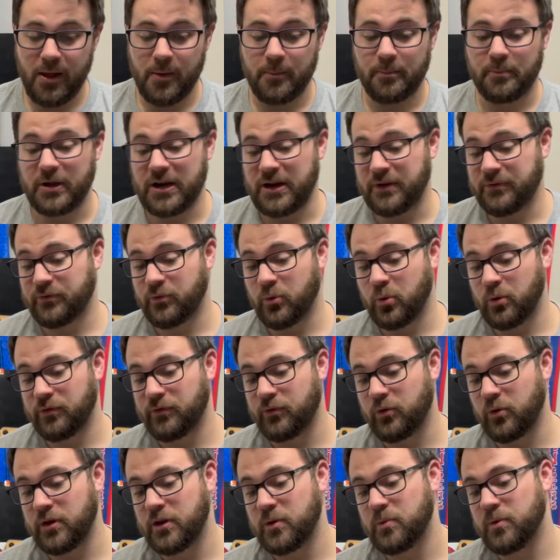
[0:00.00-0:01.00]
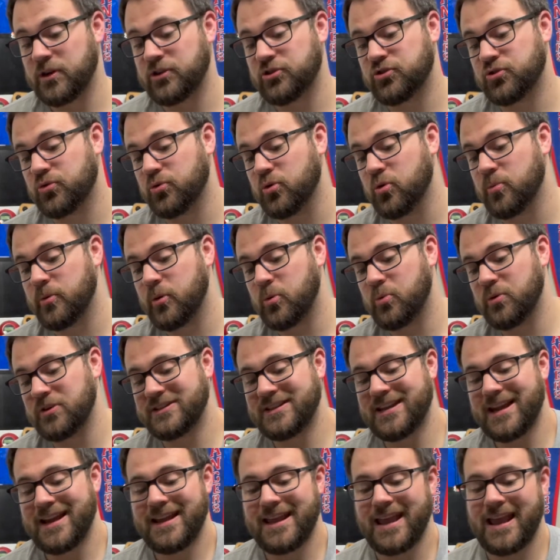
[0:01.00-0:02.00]
But at 4:41, Trouba would
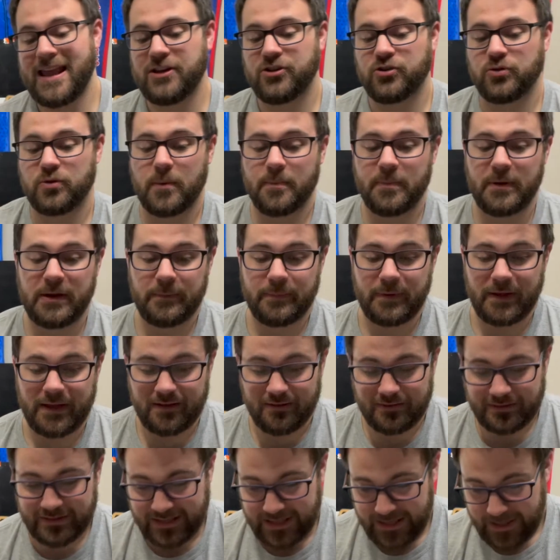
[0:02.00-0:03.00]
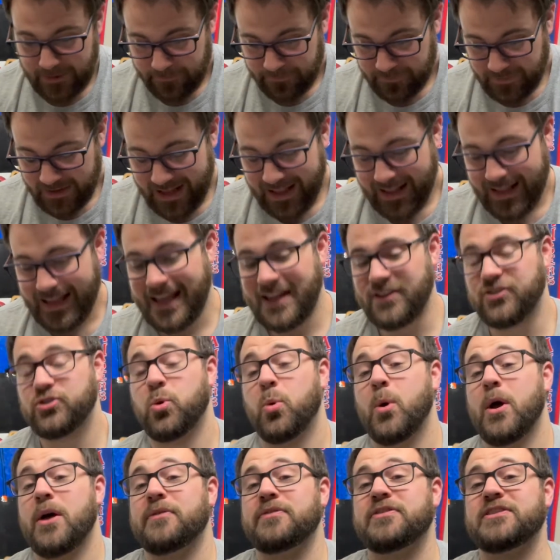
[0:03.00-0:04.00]
take a tripping penalty, and
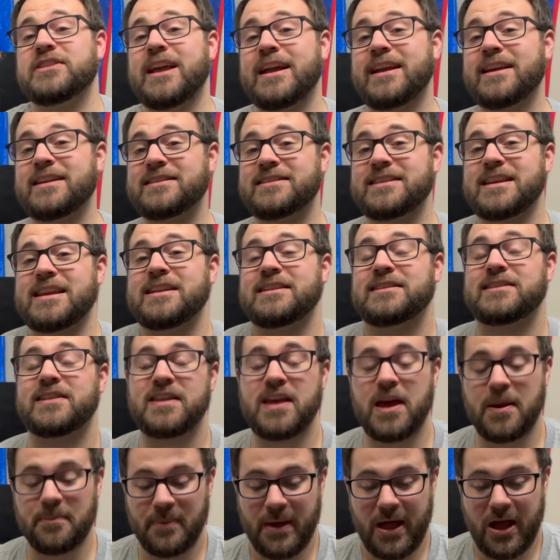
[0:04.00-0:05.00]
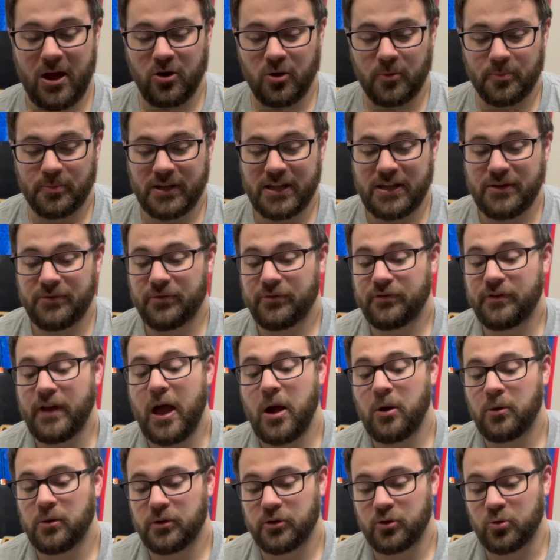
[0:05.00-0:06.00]
12 seconds into that power play,
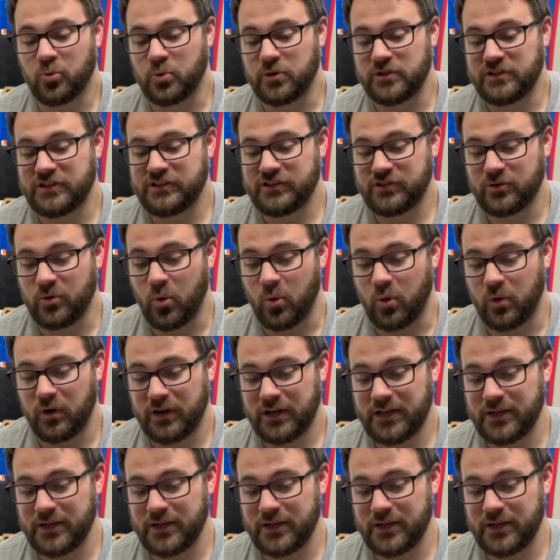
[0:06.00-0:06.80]
Fowler would score.